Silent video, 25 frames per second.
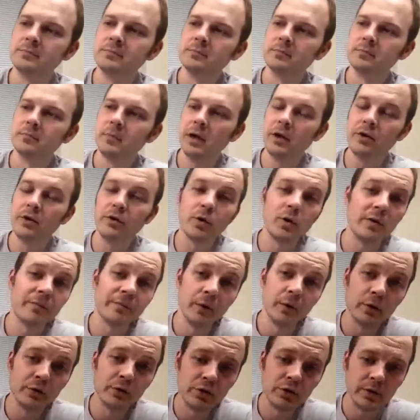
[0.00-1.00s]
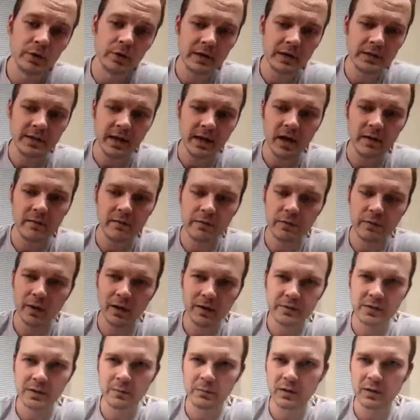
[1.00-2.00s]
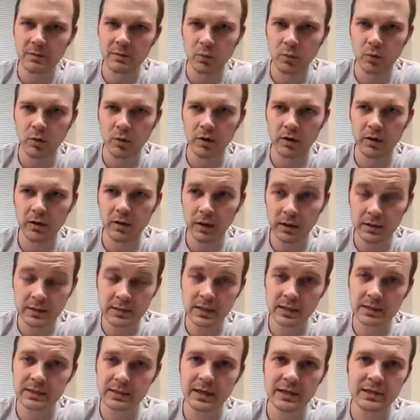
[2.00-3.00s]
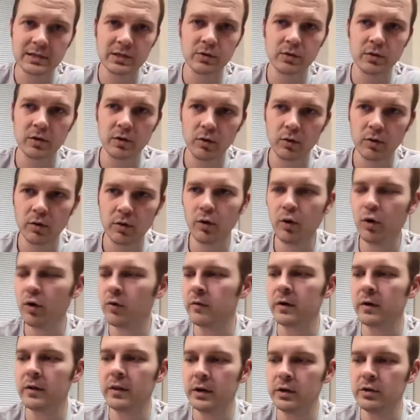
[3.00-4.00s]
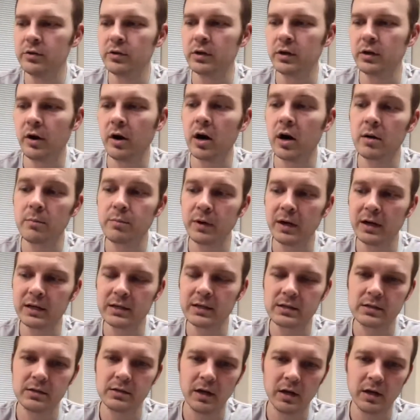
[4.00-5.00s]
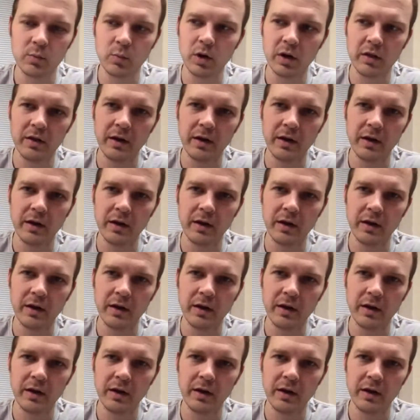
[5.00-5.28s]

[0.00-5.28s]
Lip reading: I don't know what phones you guys have. If you have something more a 6S or over, then you can hard press on one of the